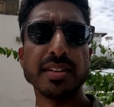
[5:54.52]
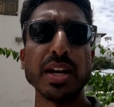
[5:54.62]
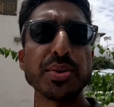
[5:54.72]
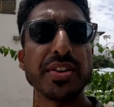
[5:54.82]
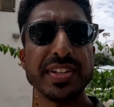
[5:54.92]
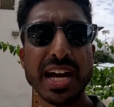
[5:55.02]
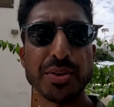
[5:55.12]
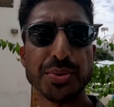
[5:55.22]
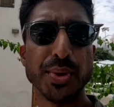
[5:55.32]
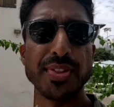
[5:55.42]
Now, given
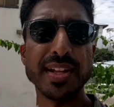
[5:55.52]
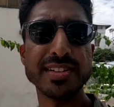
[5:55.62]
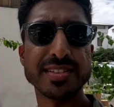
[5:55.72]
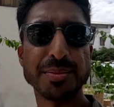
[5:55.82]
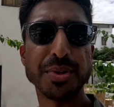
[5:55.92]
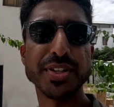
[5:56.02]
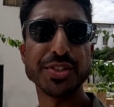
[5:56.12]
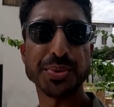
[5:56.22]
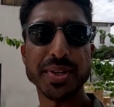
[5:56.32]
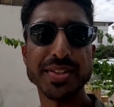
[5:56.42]
how ruthless the
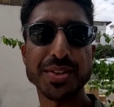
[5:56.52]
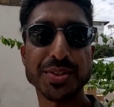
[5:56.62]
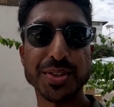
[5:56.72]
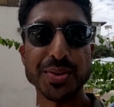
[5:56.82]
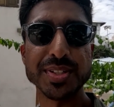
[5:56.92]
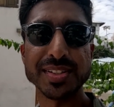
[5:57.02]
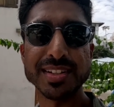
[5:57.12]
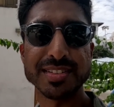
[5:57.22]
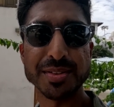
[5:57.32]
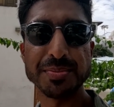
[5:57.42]
British were in their
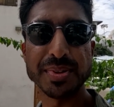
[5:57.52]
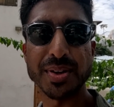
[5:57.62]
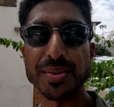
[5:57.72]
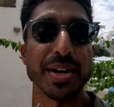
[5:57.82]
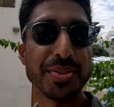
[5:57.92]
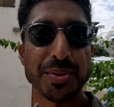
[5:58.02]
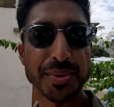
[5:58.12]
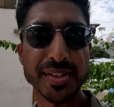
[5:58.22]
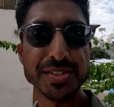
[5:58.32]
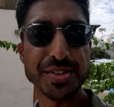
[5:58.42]
colonialism around the
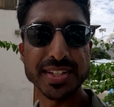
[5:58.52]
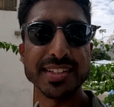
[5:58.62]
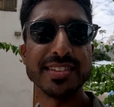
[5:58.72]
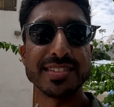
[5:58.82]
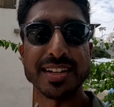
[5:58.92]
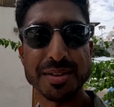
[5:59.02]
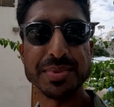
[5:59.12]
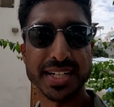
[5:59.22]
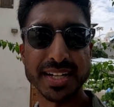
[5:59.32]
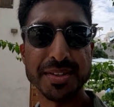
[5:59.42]
world during the same
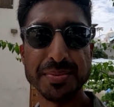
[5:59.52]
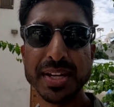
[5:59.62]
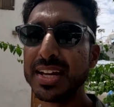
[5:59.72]
time,